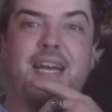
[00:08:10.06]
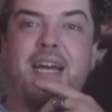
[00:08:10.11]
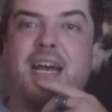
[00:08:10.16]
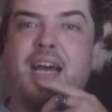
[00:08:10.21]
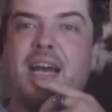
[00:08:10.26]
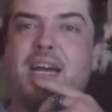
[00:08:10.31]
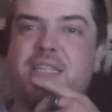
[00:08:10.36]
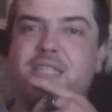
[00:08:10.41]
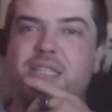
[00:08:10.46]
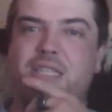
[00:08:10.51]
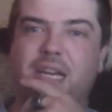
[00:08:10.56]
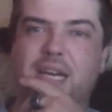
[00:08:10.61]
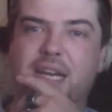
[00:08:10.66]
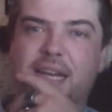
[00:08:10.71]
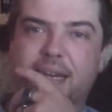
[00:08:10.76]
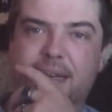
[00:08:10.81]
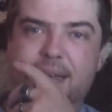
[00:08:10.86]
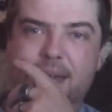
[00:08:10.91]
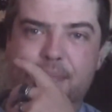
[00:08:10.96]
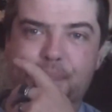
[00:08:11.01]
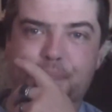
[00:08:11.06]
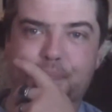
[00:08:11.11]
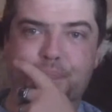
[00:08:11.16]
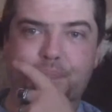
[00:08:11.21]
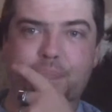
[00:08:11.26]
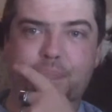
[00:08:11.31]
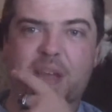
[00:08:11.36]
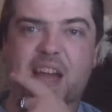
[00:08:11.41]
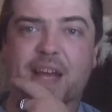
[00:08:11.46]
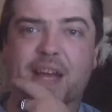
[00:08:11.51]
it's
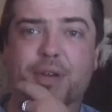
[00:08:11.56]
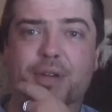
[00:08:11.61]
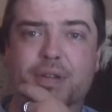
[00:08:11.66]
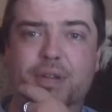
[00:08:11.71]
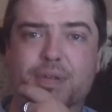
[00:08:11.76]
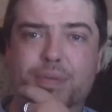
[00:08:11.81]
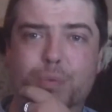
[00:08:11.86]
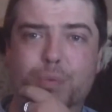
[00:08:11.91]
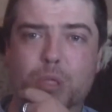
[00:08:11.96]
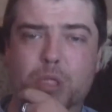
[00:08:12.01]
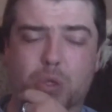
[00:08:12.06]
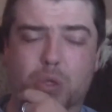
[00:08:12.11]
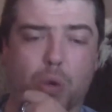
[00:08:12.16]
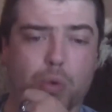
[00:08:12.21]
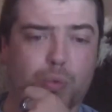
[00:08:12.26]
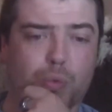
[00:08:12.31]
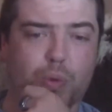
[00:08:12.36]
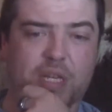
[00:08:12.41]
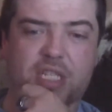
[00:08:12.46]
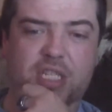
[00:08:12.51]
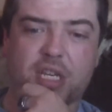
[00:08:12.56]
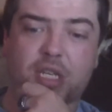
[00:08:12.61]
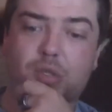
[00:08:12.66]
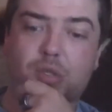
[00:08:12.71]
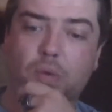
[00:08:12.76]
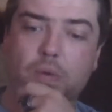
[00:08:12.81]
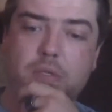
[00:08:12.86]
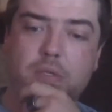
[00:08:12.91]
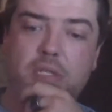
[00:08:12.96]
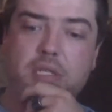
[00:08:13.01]
what's called whiskey
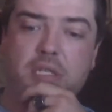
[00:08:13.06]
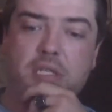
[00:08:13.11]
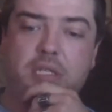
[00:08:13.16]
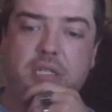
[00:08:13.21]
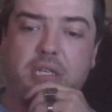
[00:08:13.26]
stones.